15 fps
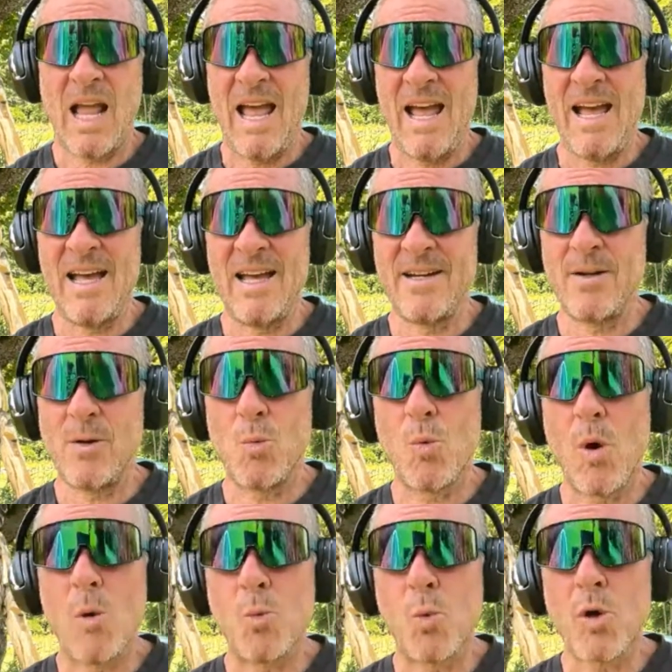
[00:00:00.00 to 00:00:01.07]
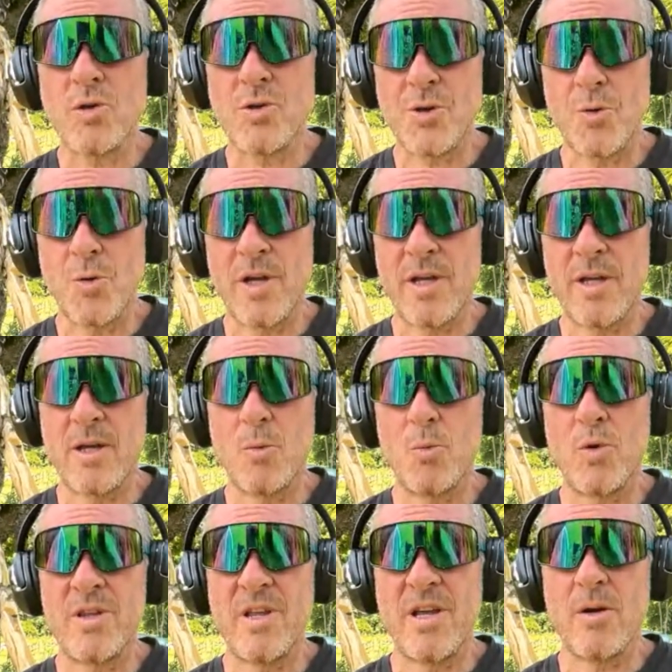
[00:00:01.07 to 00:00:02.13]
And what we're doing
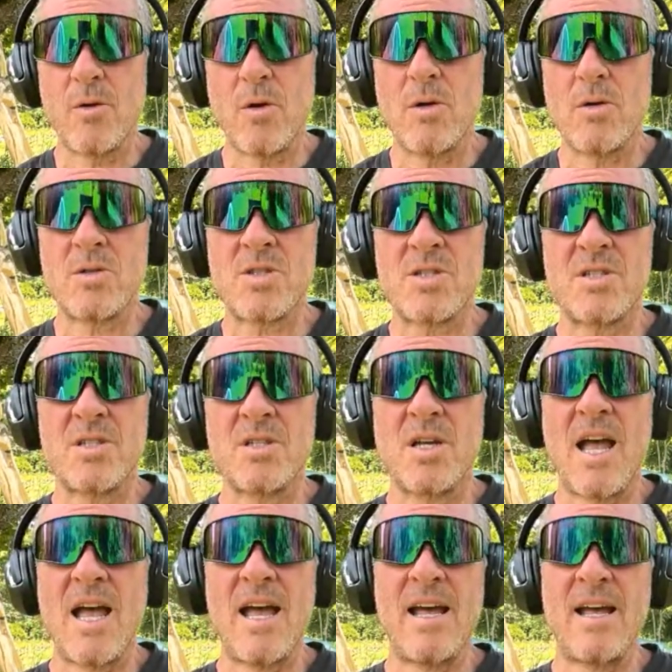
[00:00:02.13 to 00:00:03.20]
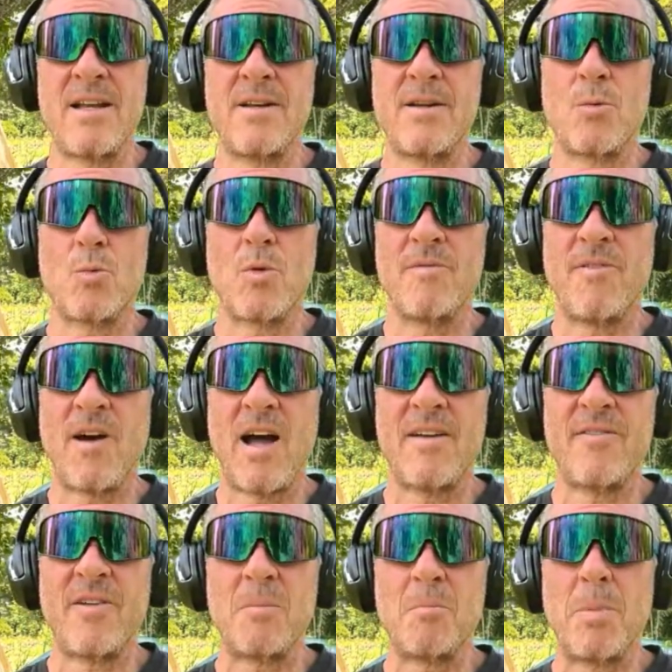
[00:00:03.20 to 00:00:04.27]
with Eros and
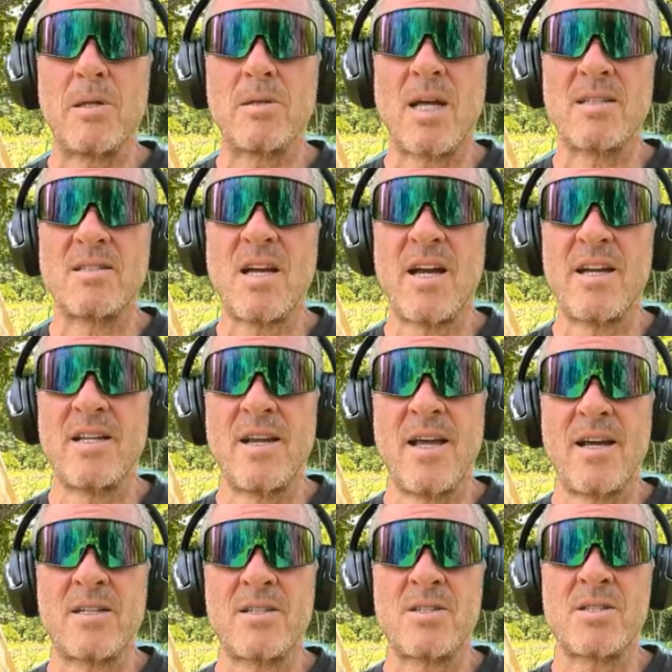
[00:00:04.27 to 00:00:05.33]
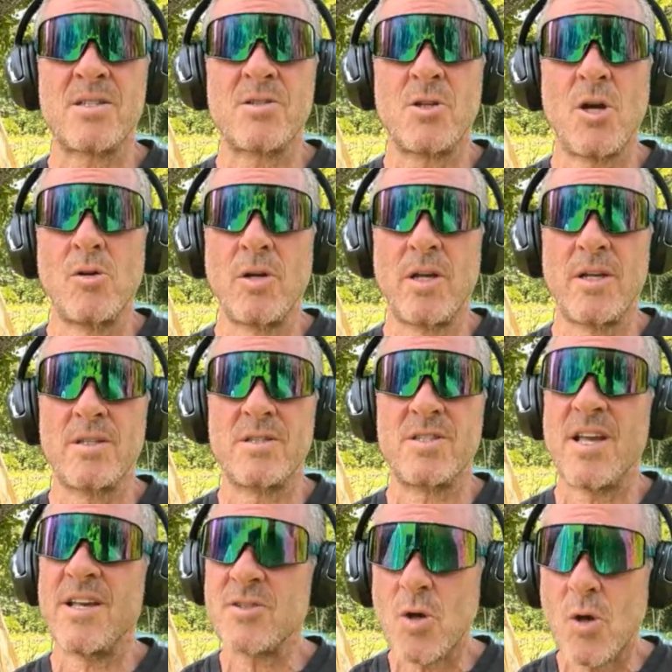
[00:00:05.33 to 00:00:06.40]
reviving Build on Titanx
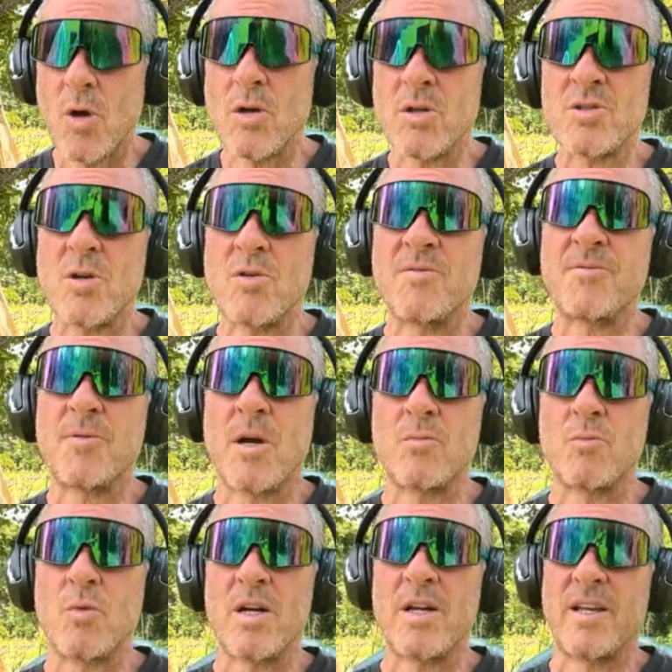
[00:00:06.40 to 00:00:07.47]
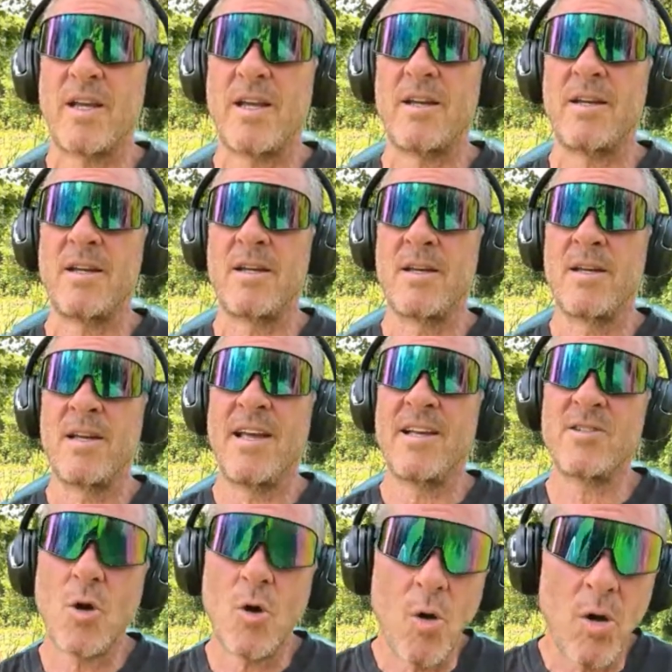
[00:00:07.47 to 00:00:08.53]
tokens is also front running it.
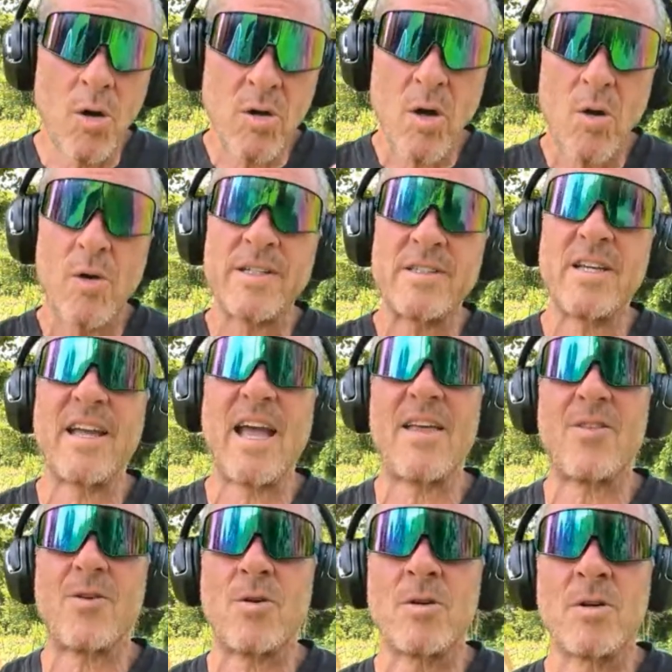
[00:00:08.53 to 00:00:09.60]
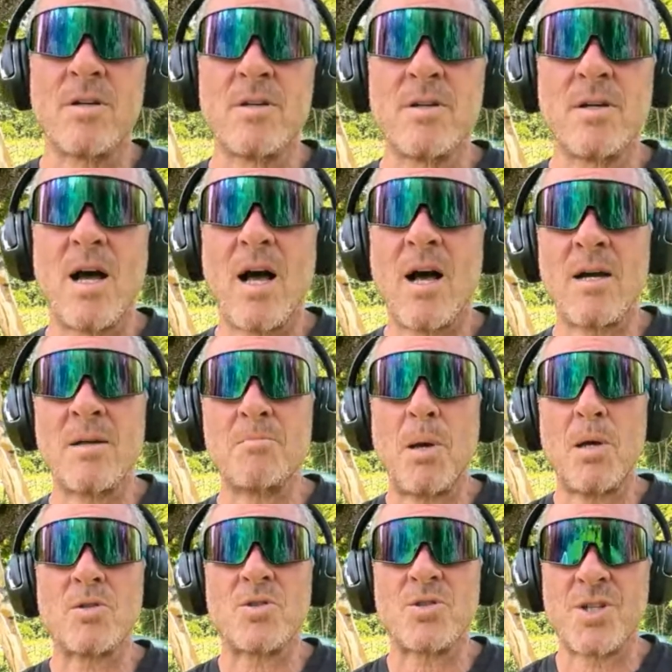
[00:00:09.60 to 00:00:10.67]
It's all going together on
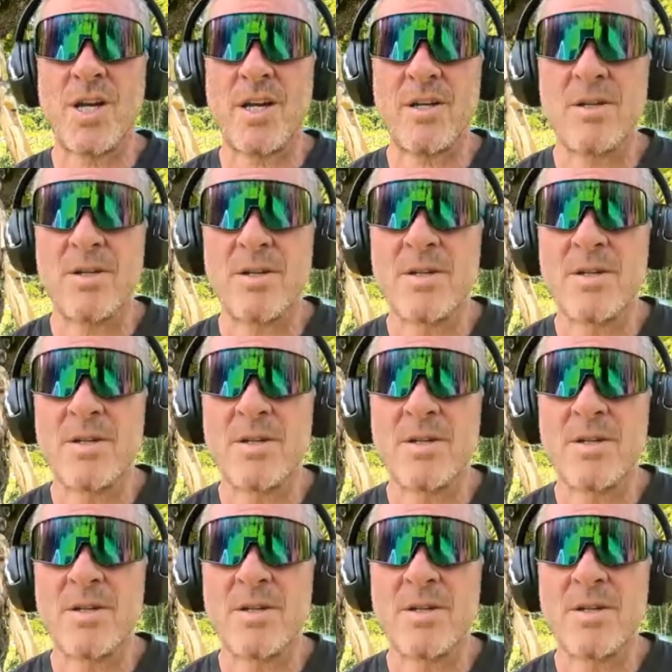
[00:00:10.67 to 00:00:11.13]
Pulse Chain.